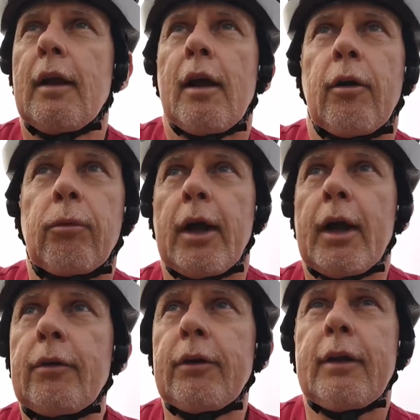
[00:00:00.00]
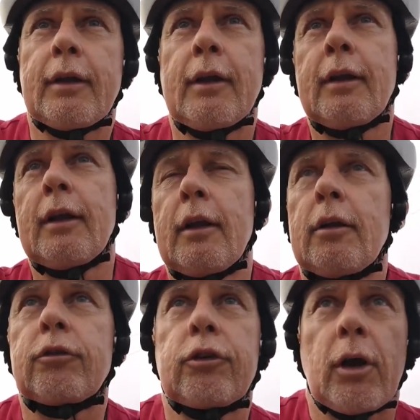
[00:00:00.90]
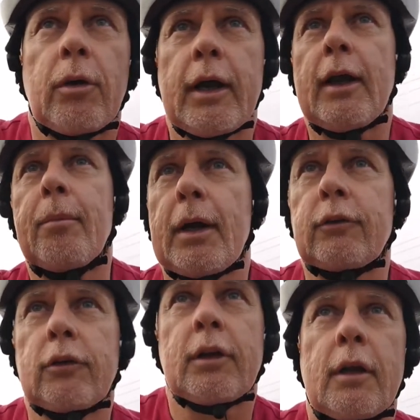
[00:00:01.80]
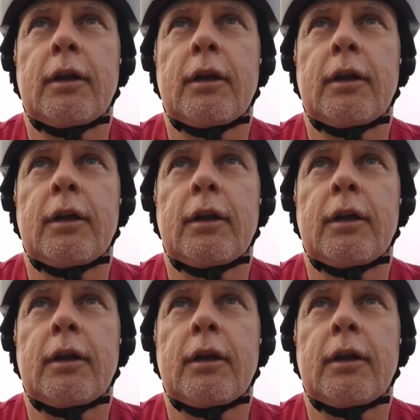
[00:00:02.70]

around, show her how much